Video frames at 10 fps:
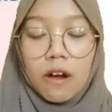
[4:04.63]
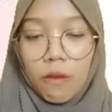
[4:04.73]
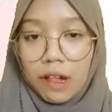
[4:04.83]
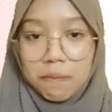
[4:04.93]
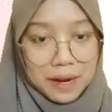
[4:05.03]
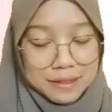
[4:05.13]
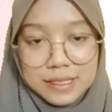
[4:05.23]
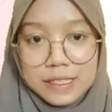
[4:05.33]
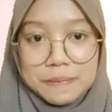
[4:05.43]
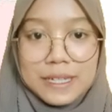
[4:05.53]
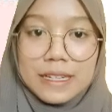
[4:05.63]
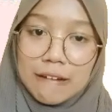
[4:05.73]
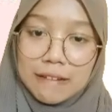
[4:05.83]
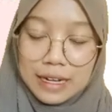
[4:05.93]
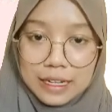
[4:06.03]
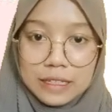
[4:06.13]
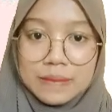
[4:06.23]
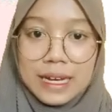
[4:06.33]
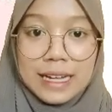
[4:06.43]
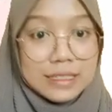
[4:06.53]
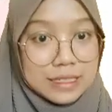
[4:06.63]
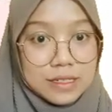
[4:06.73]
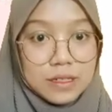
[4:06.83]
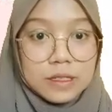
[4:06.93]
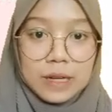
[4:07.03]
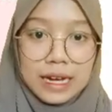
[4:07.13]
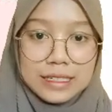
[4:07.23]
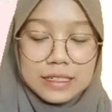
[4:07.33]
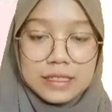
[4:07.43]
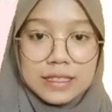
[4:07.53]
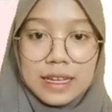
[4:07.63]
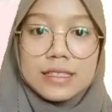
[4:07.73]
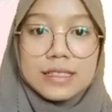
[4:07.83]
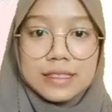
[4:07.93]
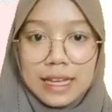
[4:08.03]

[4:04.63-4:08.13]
while participants are helped and users to understand